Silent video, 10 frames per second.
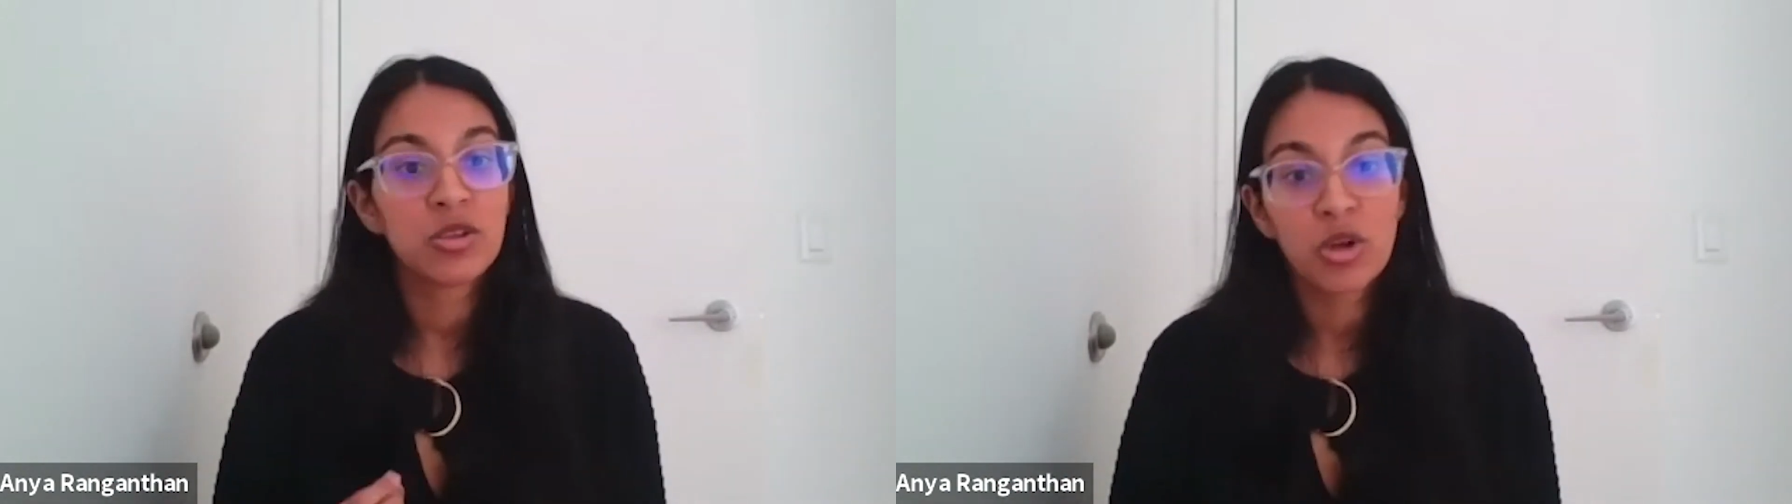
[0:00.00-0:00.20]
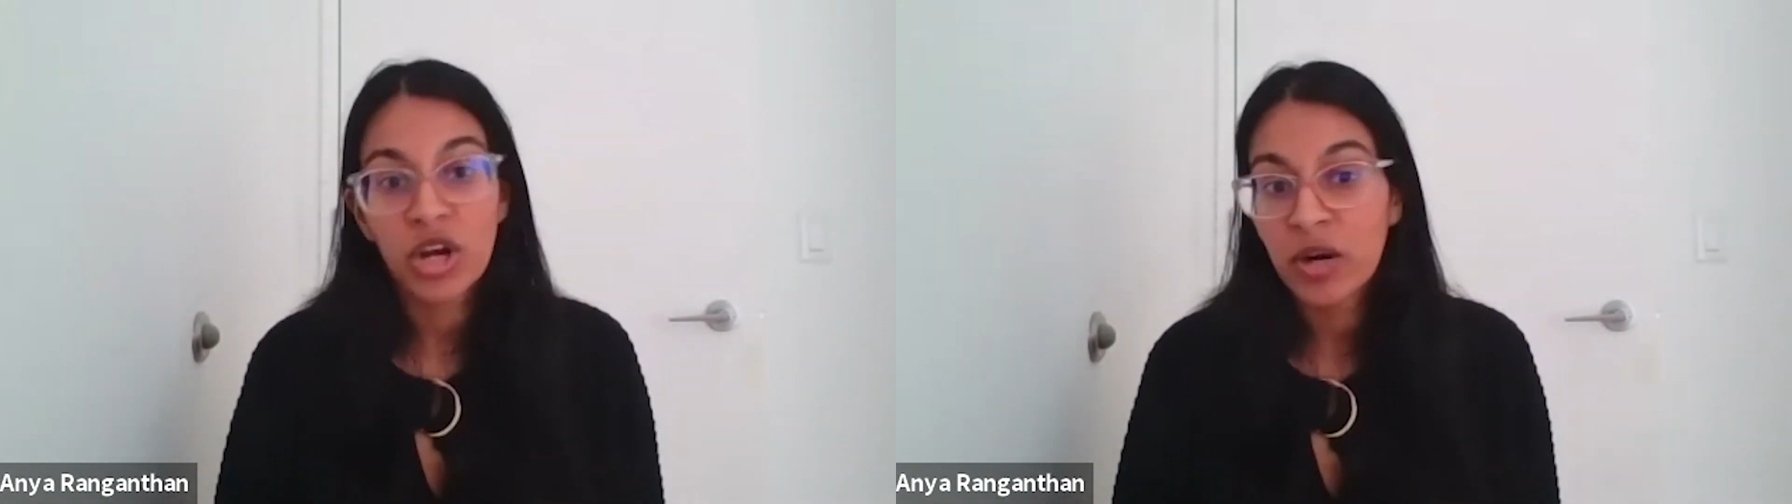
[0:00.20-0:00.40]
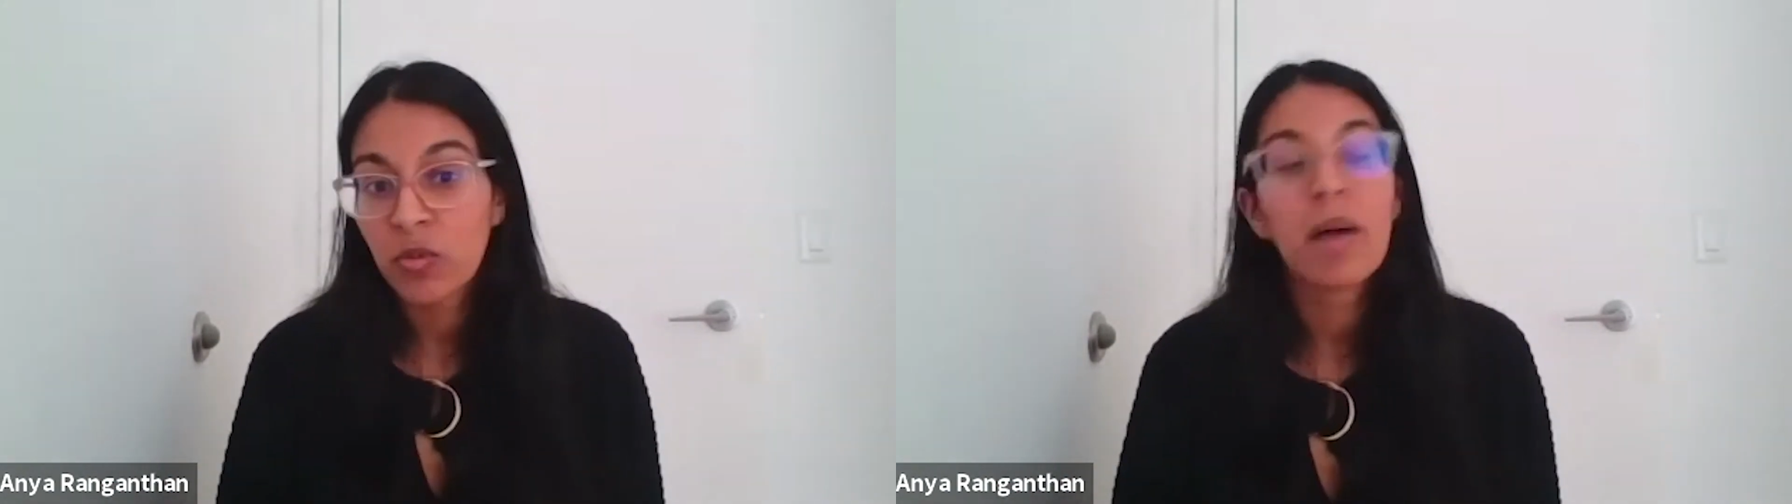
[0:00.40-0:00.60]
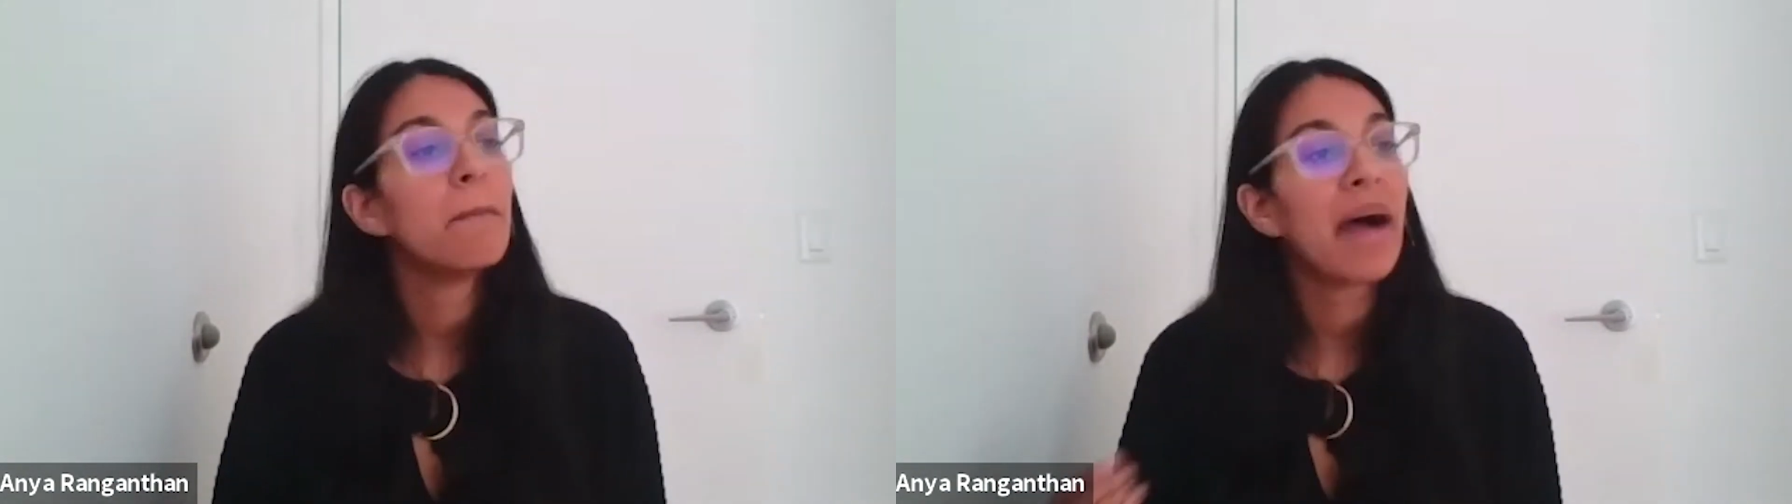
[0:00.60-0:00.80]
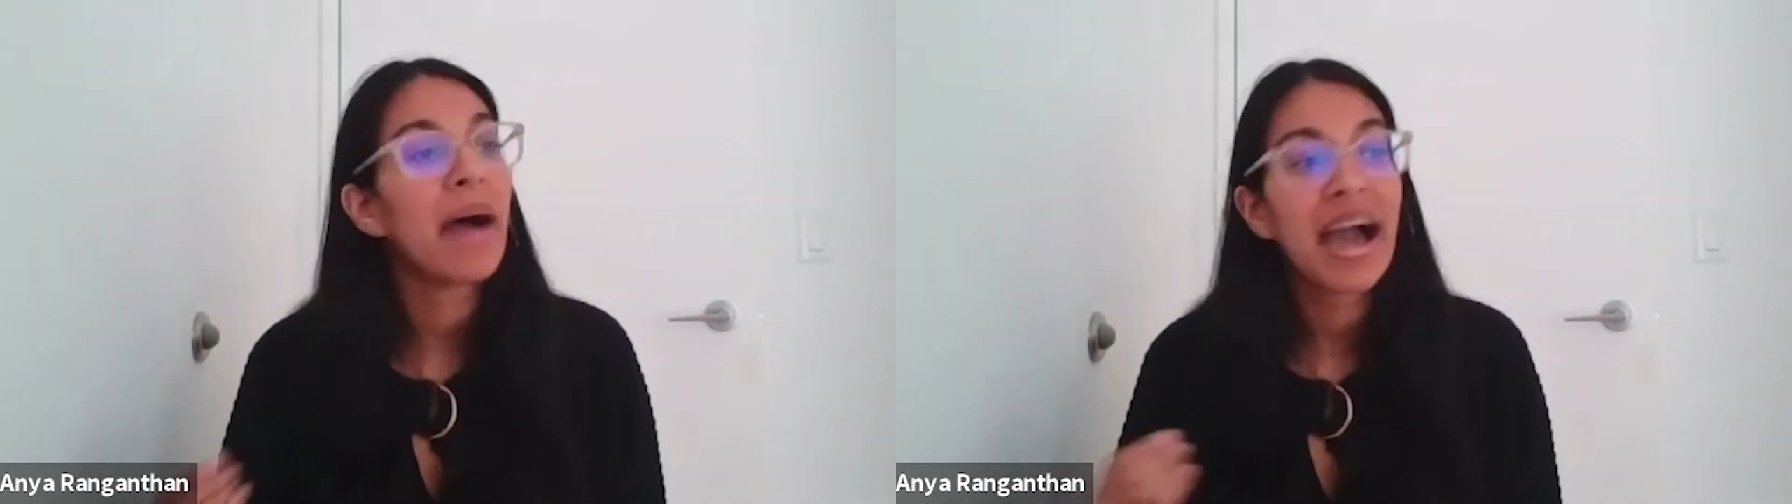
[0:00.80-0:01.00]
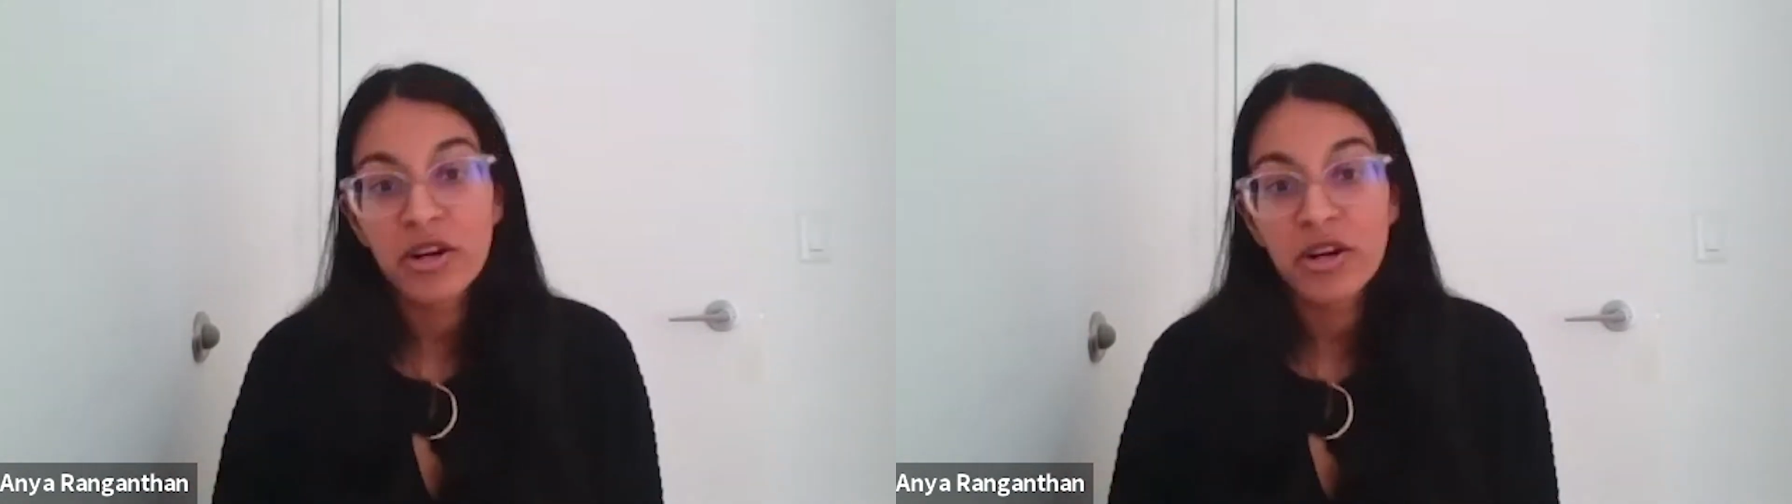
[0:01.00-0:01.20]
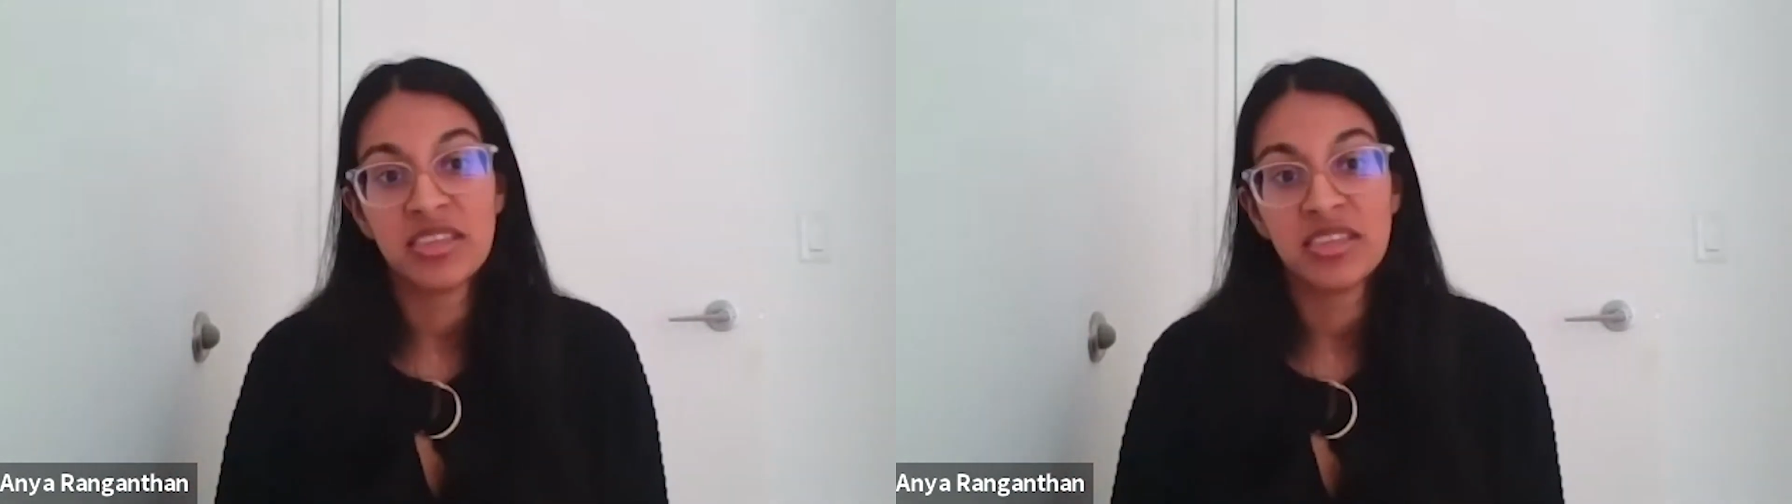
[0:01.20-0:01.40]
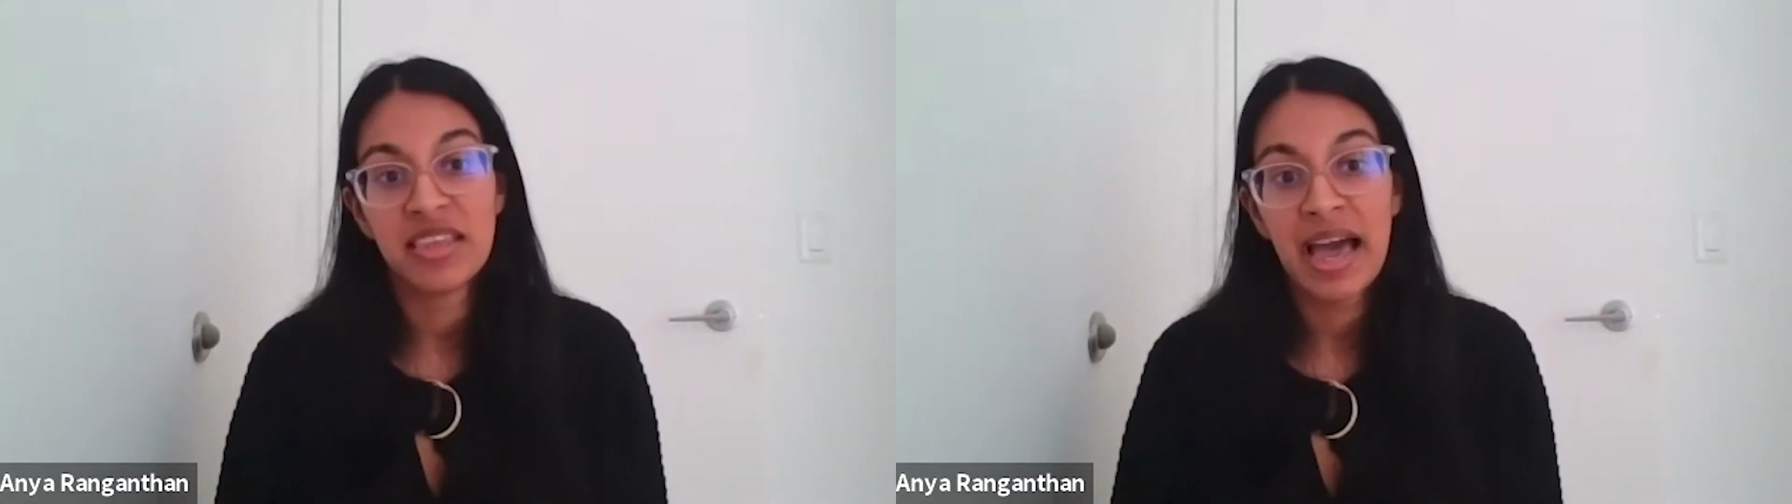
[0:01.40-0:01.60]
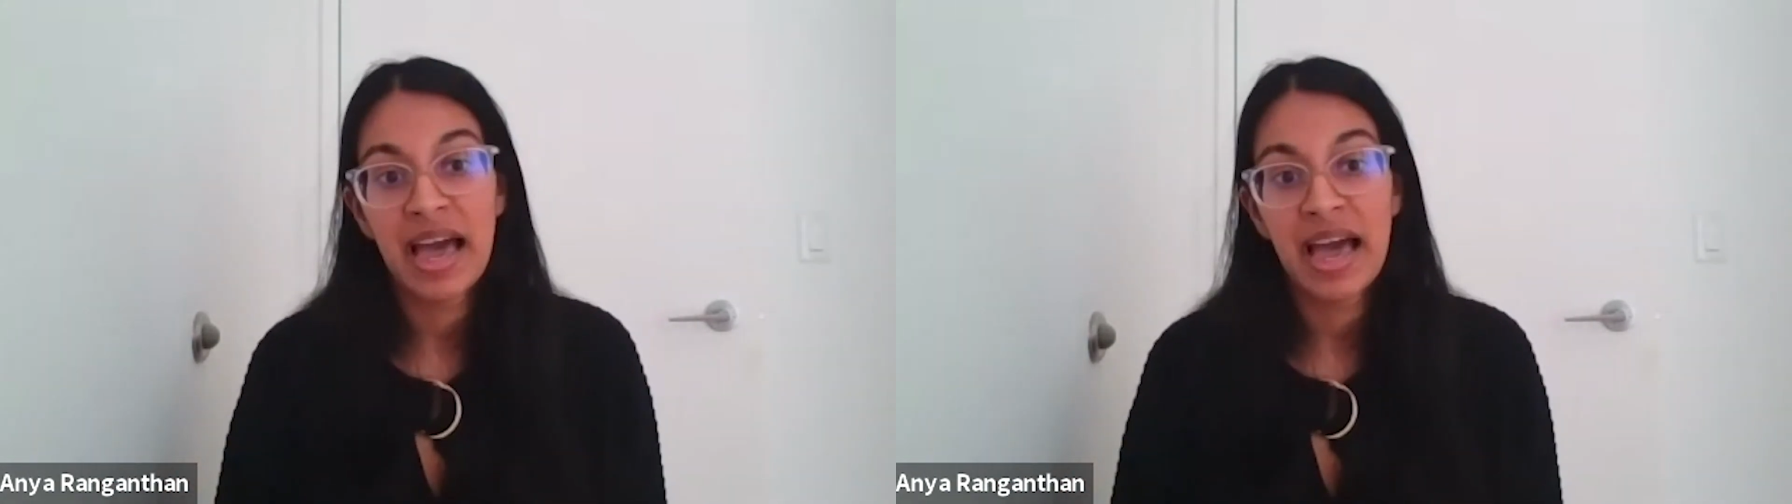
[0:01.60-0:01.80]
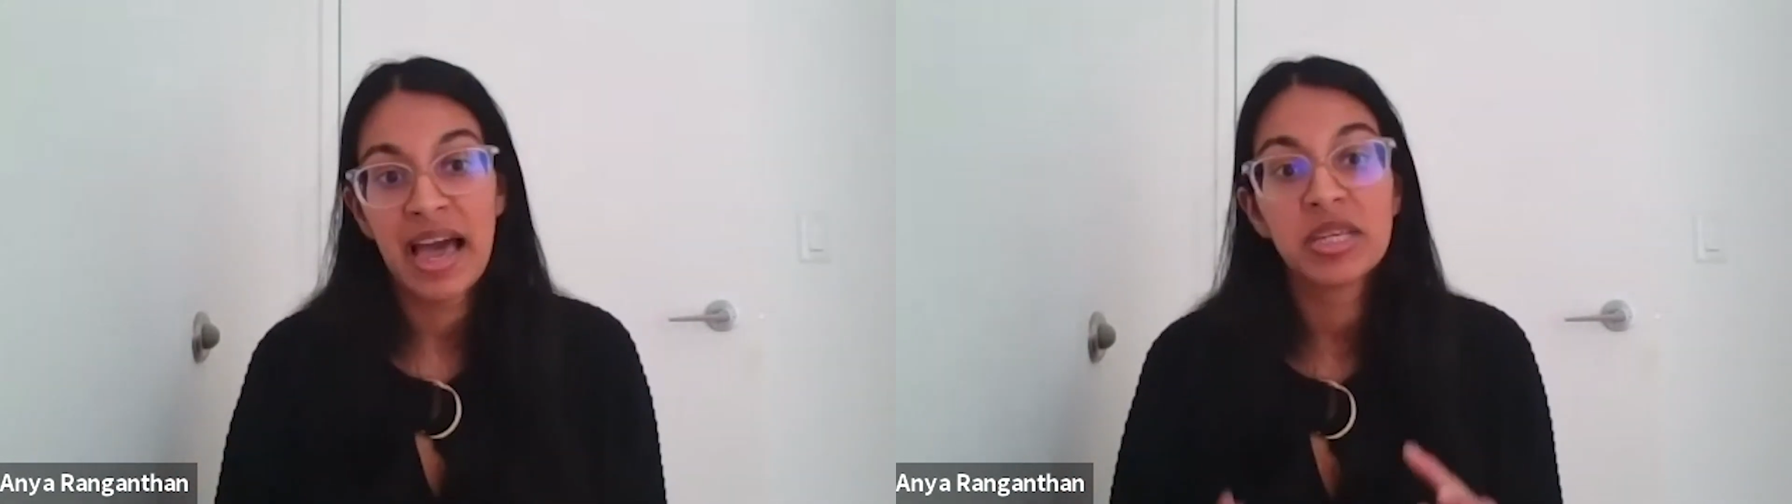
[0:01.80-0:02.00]
to learn what matters to them
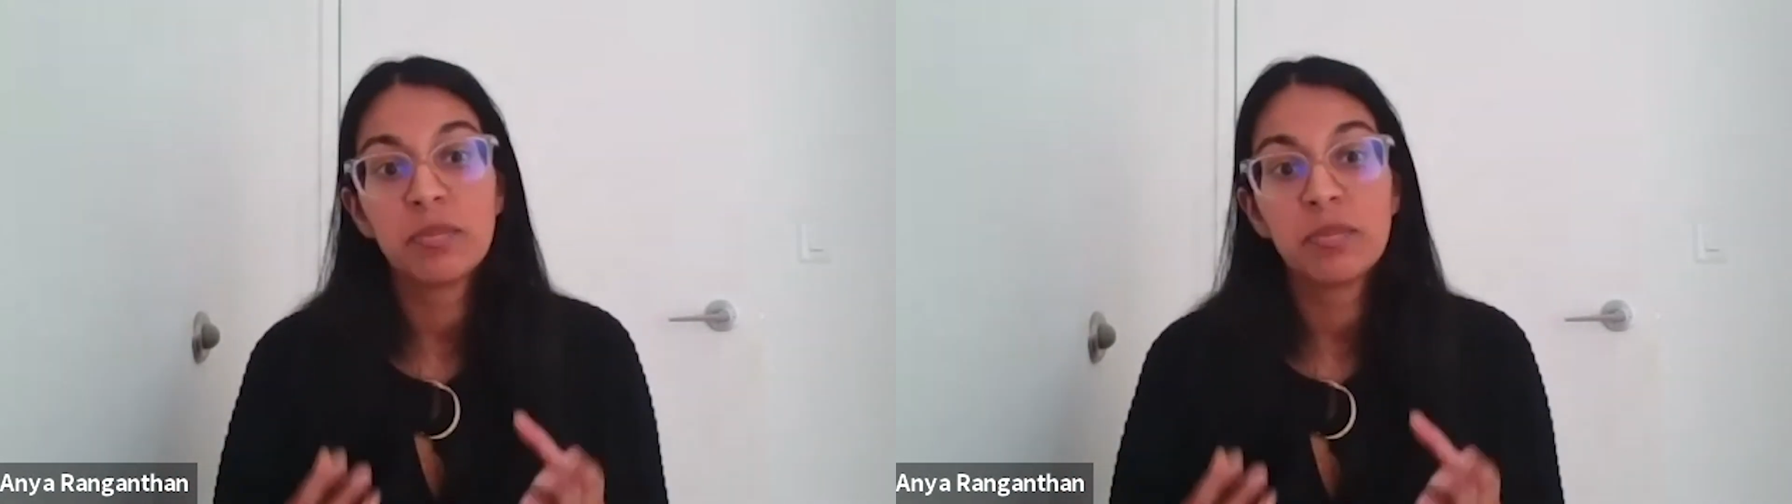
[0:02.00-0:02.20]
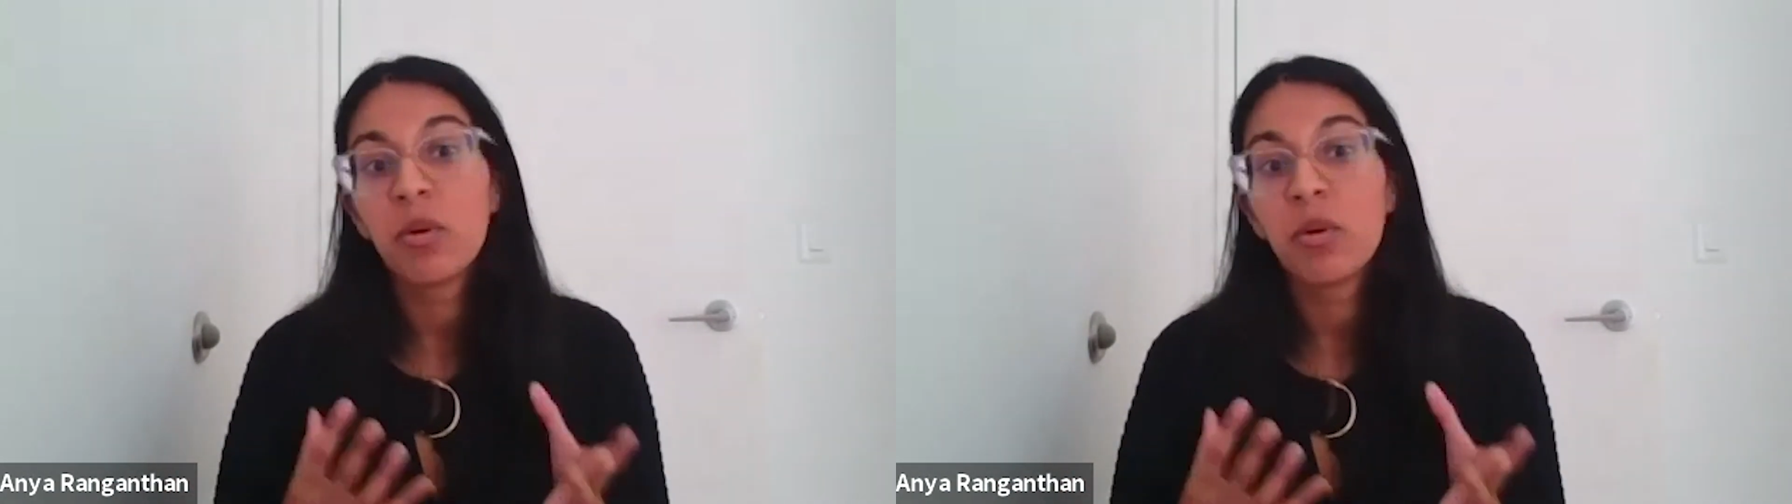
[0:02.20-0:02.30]
and really